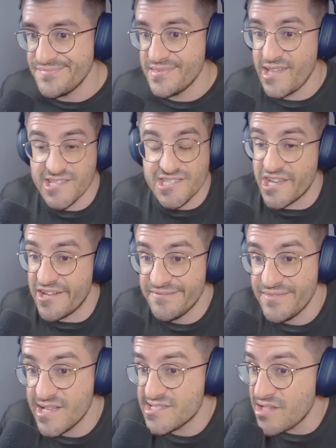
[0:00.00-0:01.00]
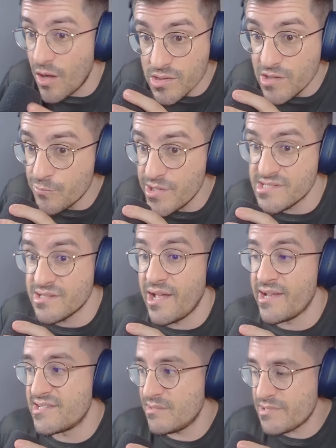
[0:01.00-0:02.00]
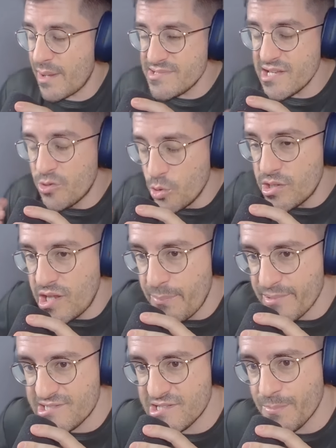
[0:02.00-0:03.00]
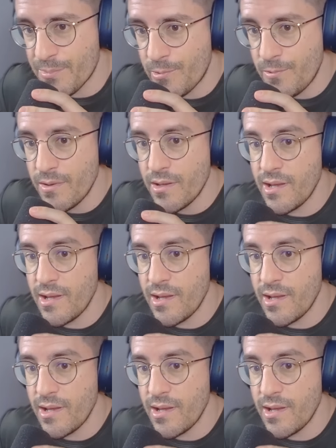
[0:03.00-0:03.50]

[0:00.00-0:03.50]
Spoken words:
That's it. That's the only reason. Like, sometimes they could keep it simple,